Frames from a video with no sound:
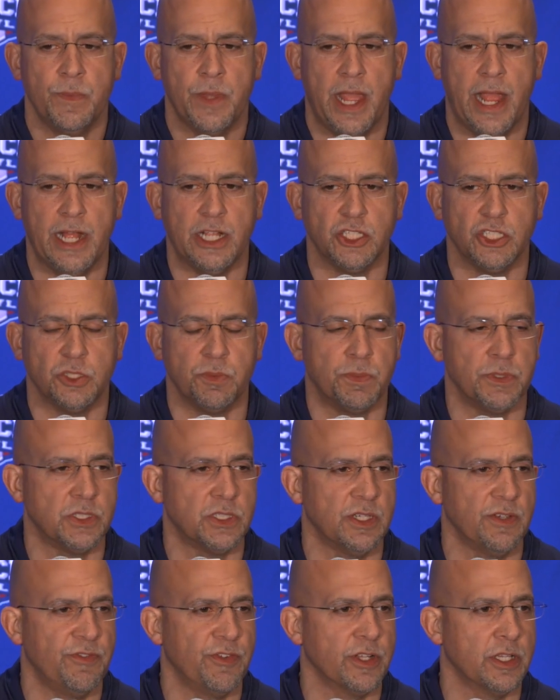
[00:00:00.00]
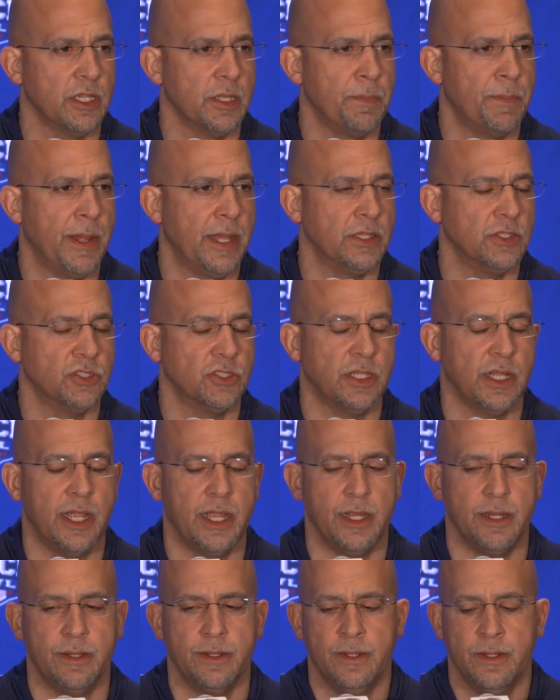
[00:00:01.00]
and specifically Penn
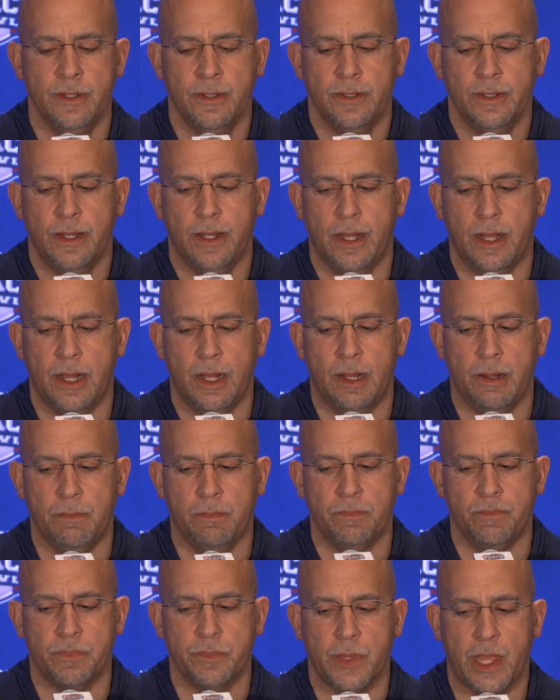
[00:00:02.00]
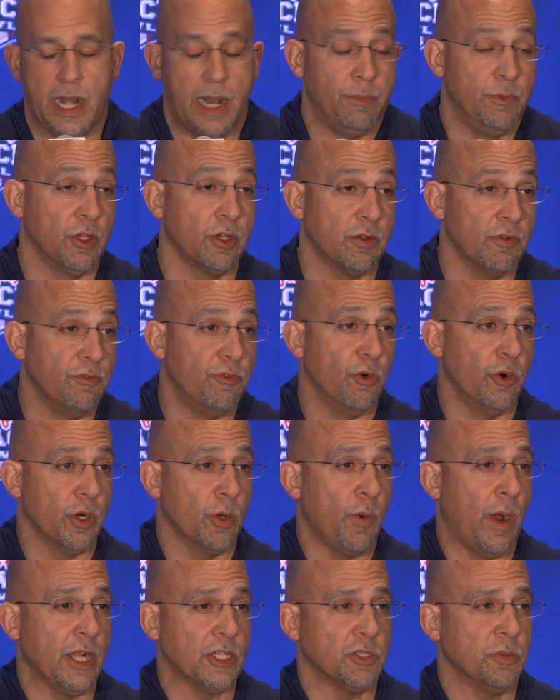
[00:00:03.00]
State um, and I'm looking forward to
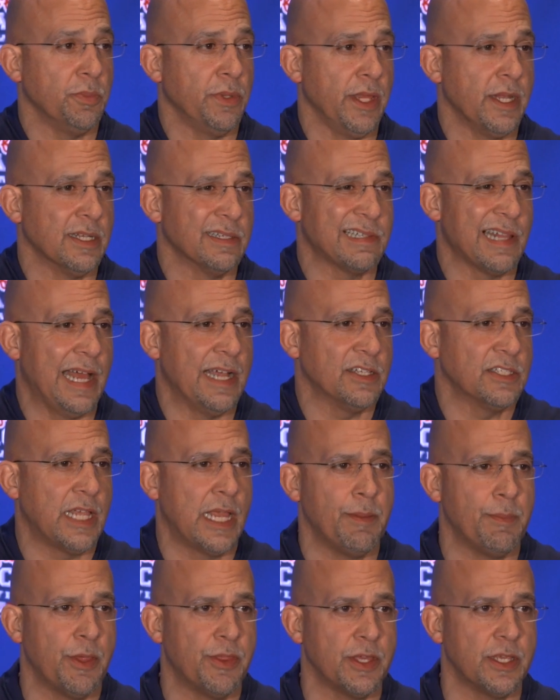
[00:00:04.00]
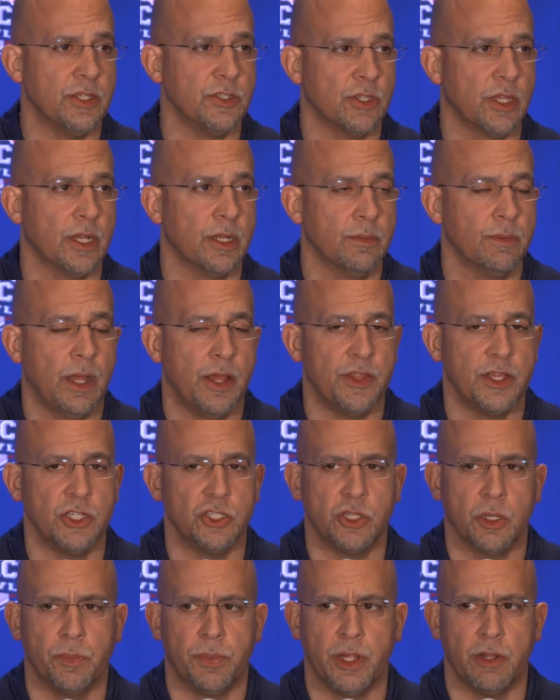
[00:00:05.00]
watching him play this last game. I think he's gonna. I think he's
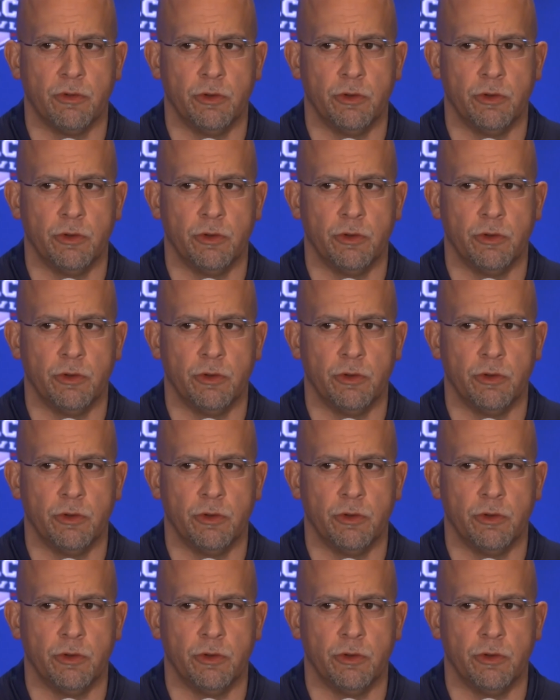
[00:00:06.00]
gonna play